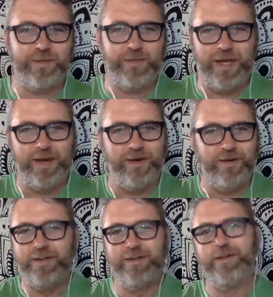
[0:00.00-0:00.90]
that
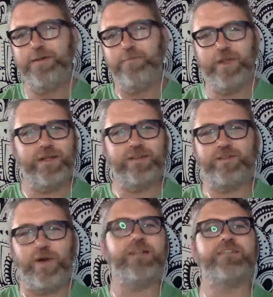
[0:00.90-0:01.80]
somehow uh,
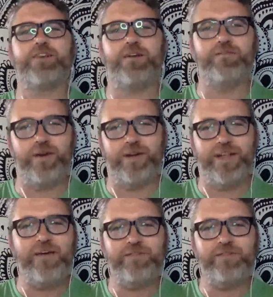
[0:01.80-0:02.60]
threatens our very